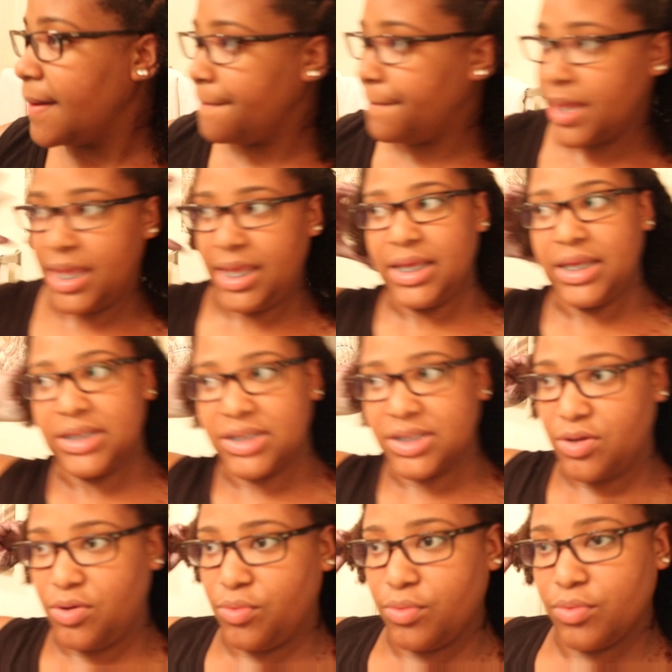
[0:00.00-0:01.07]
but it's
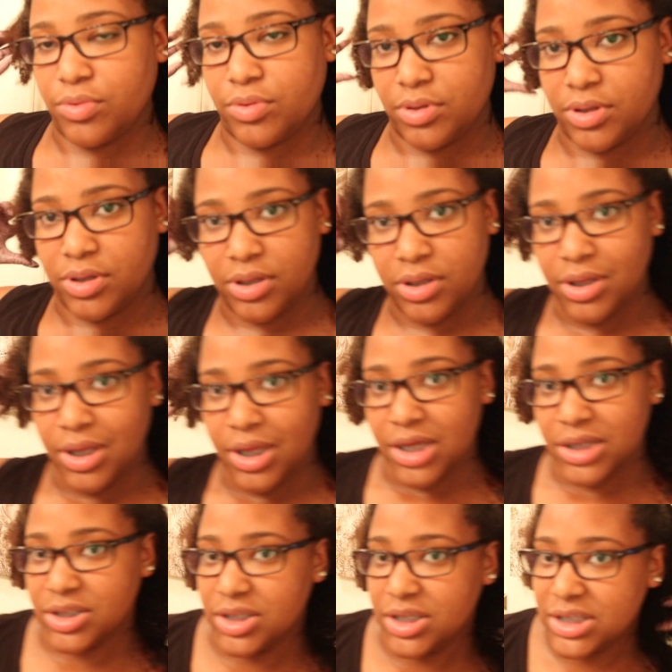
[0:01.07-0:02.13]
cool.
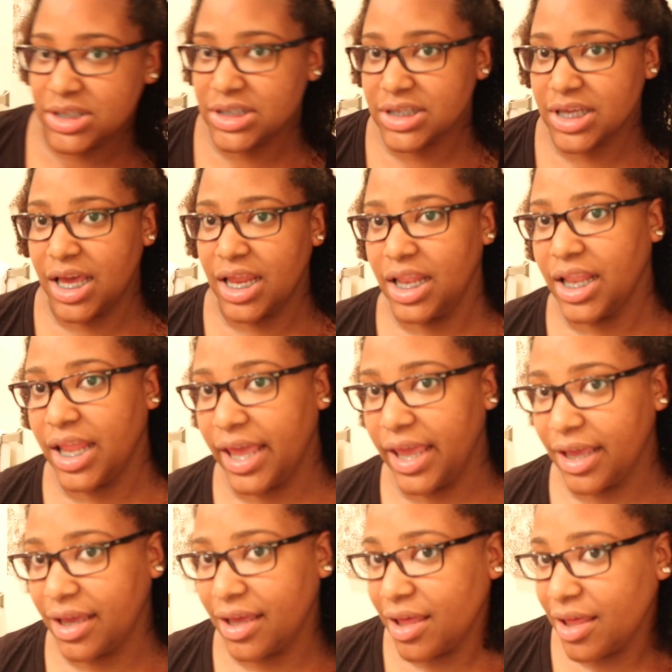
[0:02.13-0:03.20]
So this is kind of
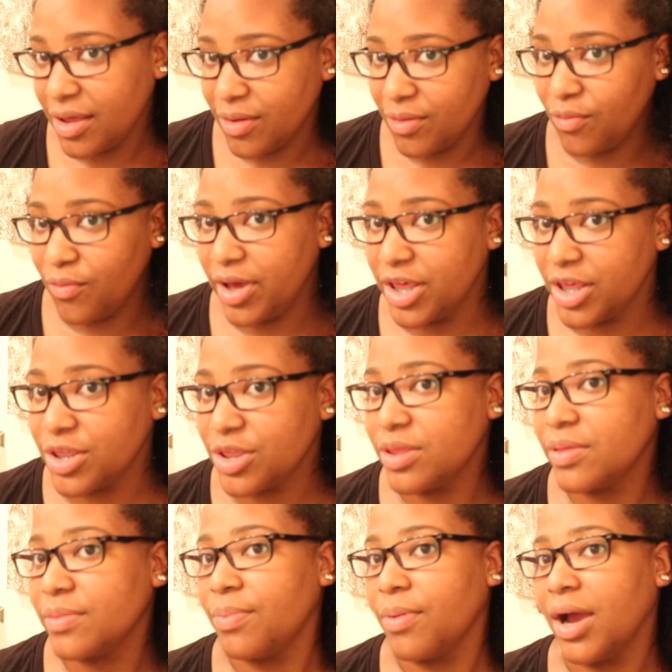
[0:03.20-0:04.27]
like with
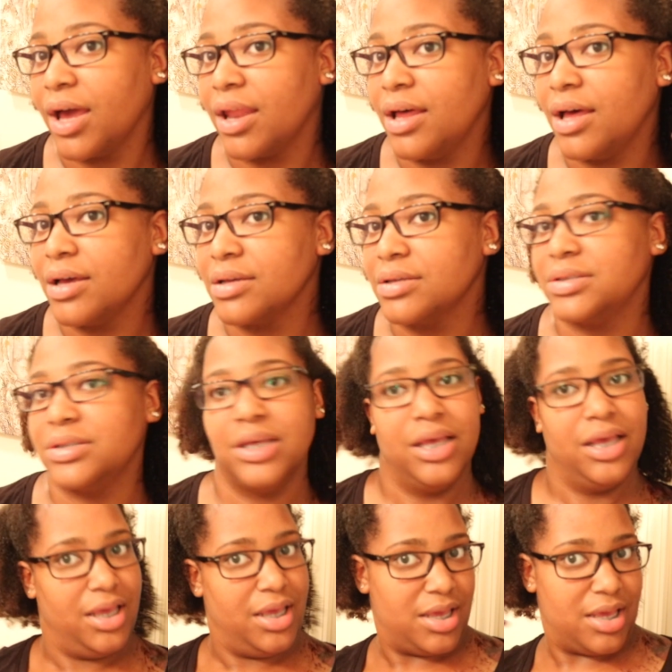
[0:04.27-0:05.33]
product,
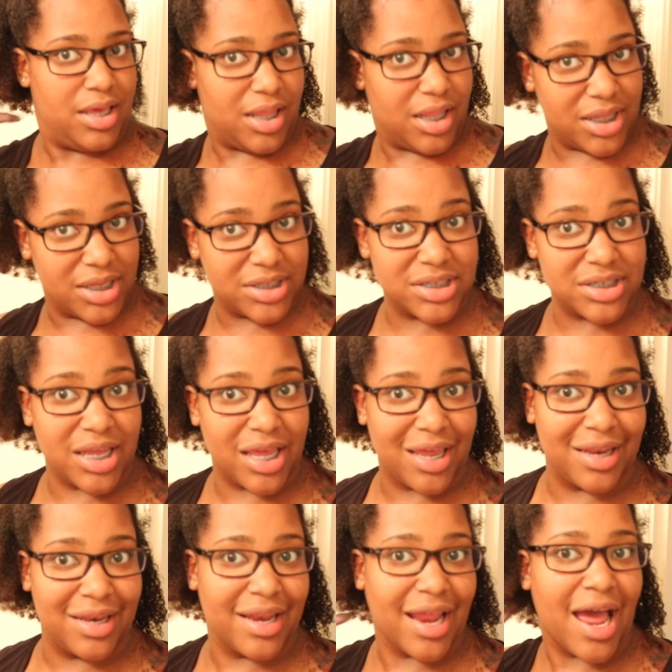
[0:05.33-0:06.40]
and this is
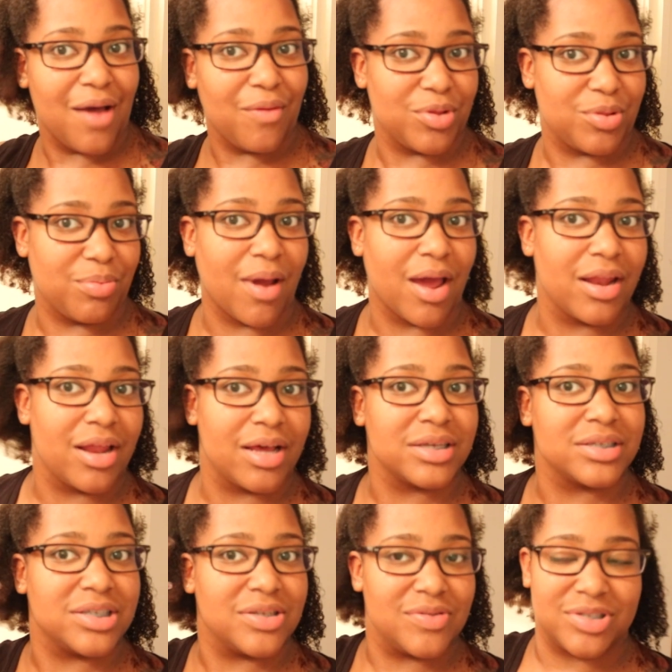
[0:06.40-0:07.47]
like not with product.
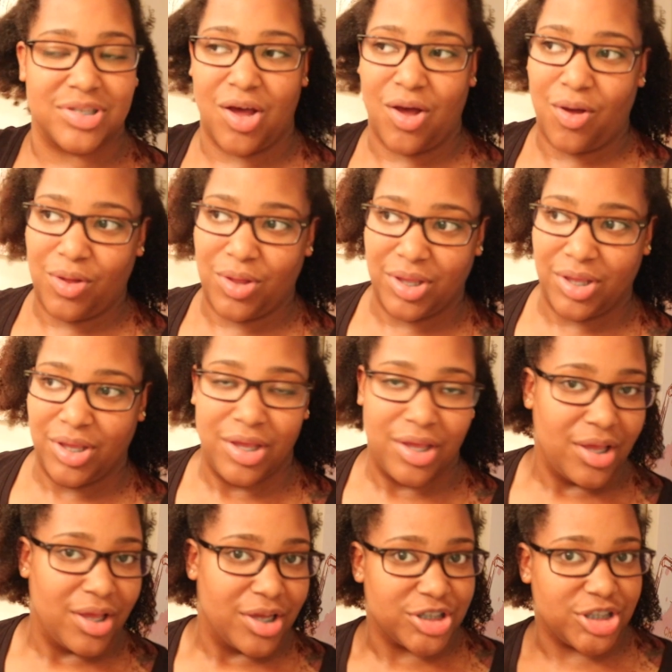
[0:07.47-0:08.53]
So it's all
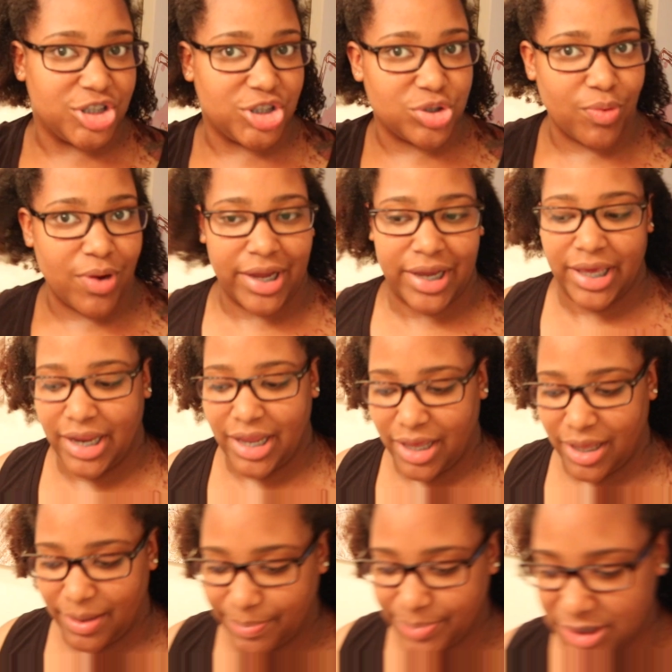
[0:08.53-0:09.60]
shrunken
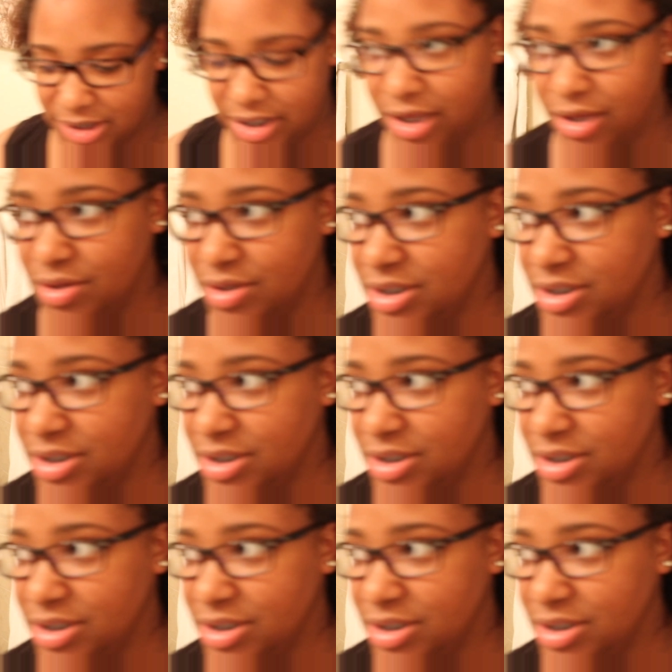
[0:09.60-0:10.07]
up still,